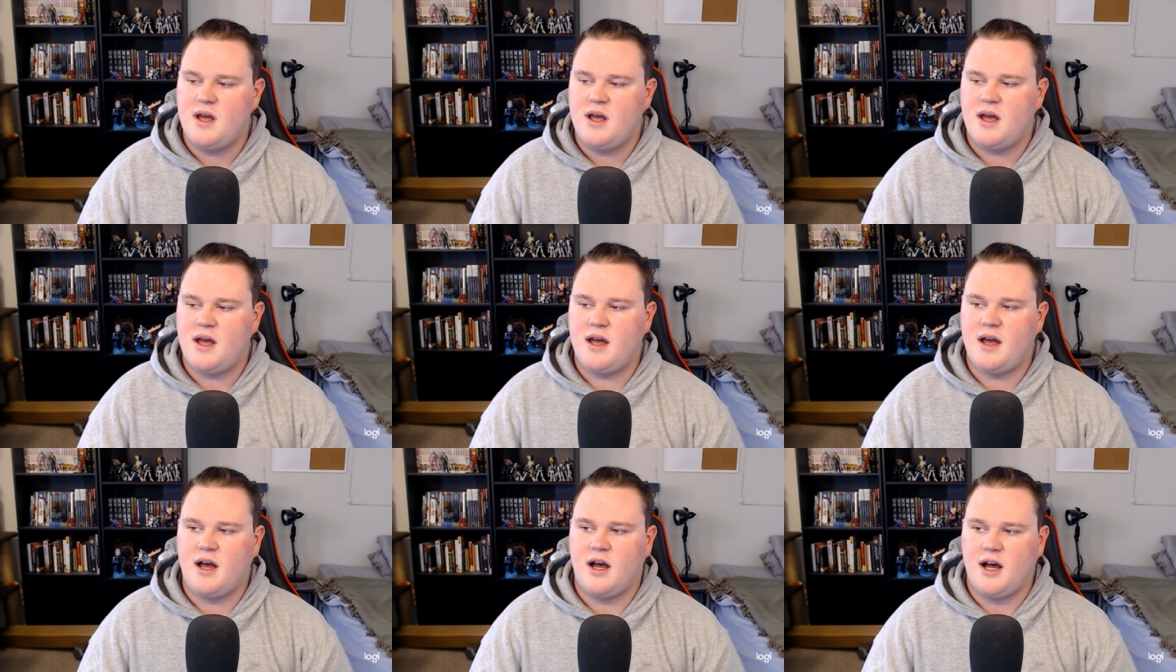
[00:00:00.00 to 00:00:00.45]

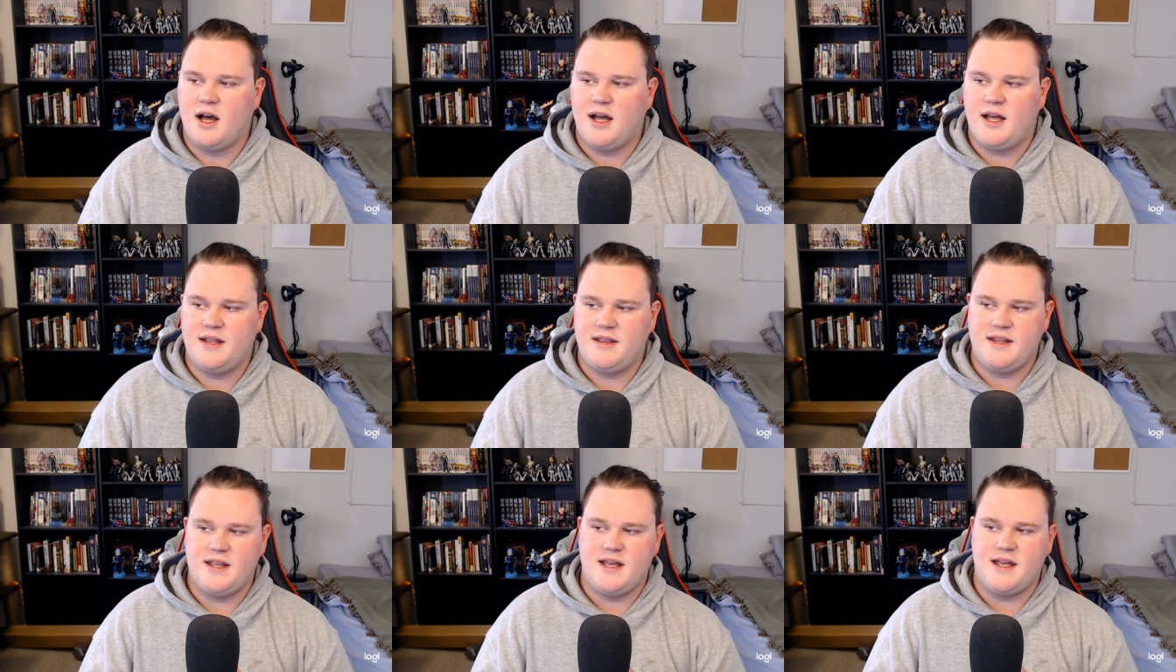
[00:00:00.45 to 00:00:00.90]
Uh,
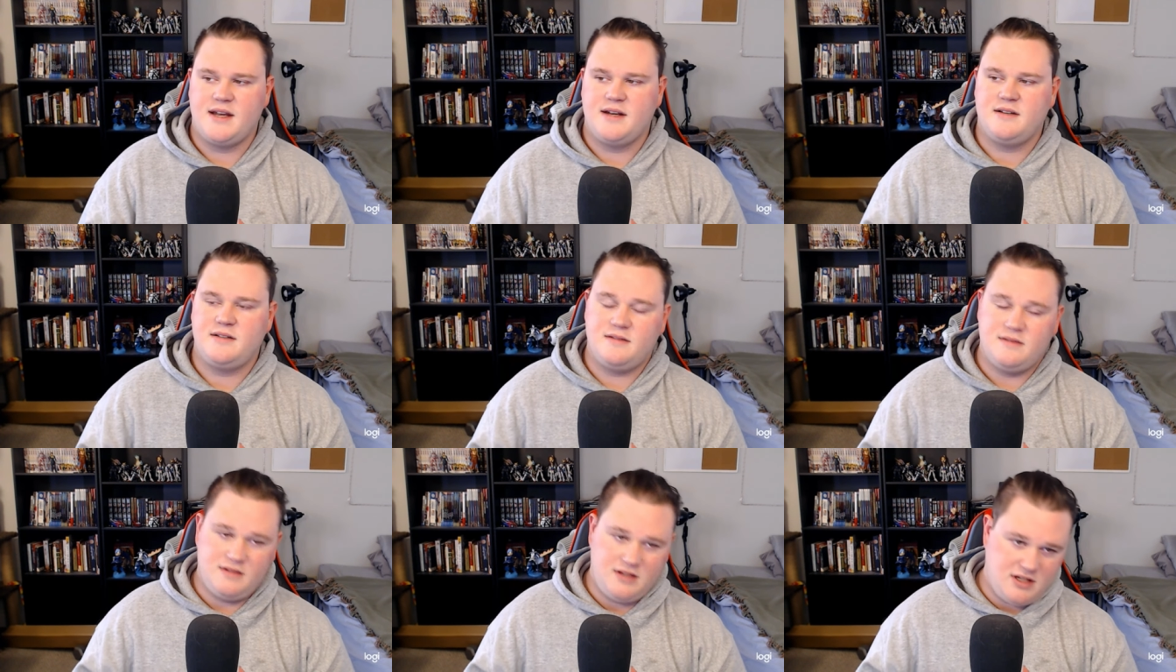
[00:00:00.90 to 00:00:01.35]
and then,
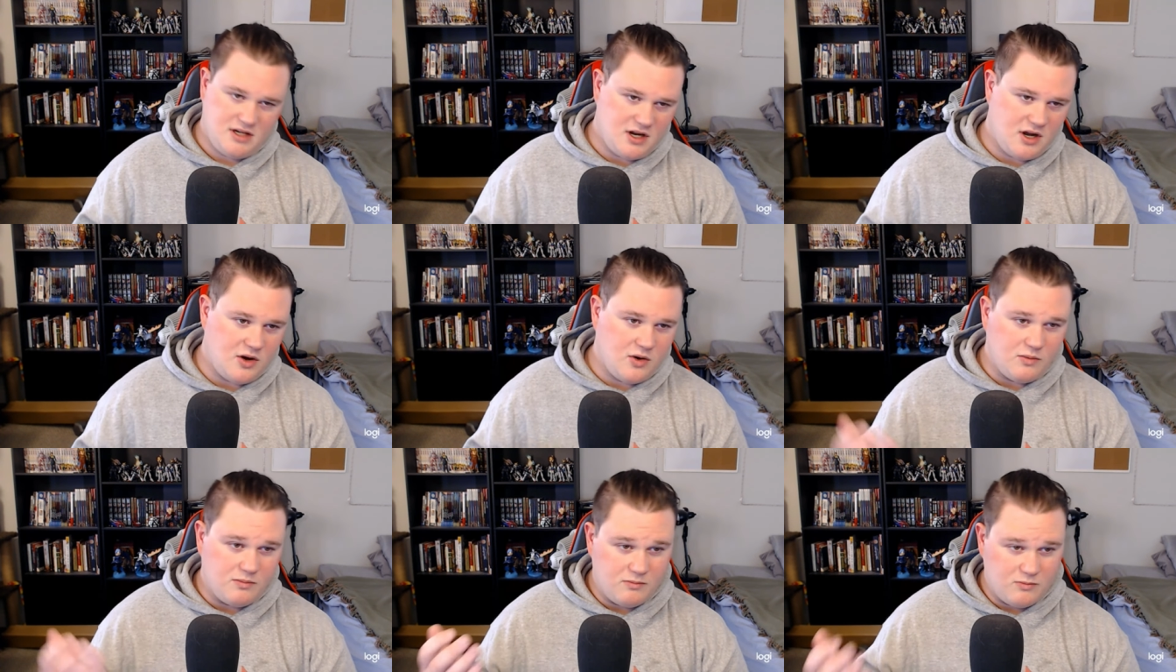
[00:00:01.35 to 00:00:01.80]
you
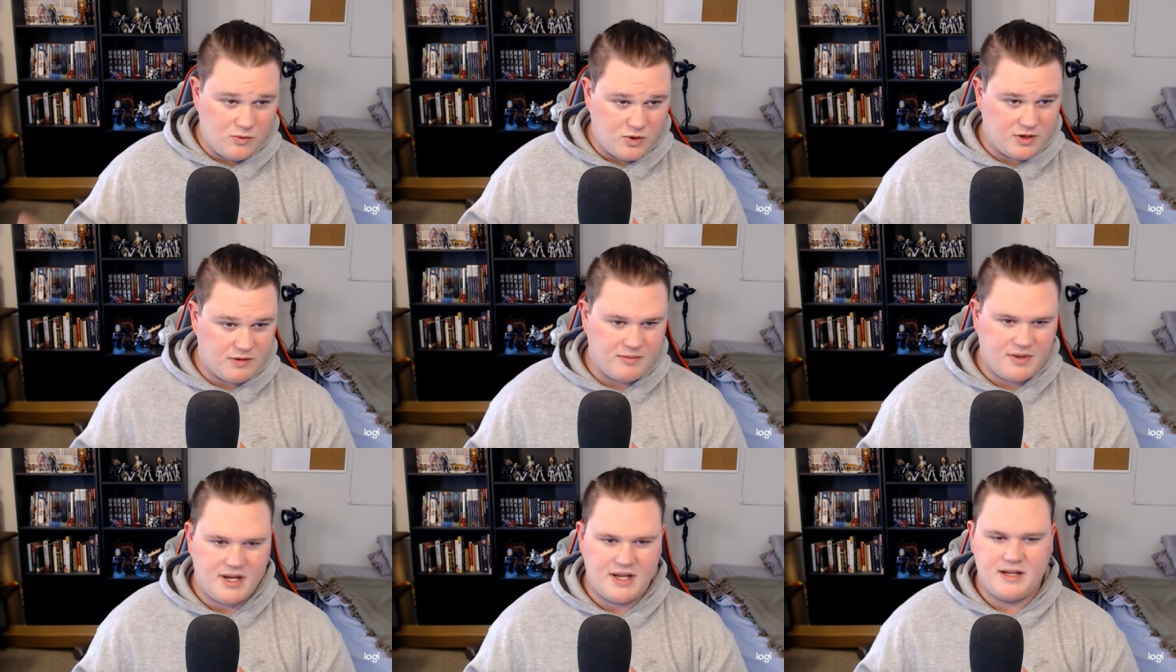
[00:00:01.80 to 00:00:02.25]
know, one
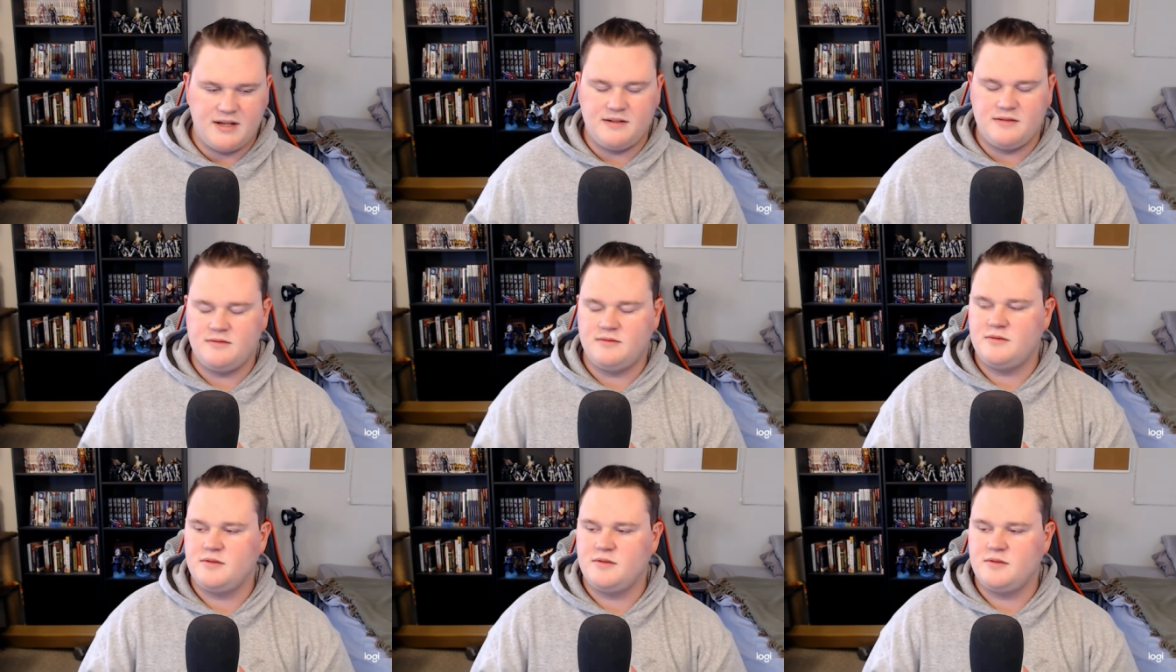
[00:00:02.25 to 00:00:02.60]
of my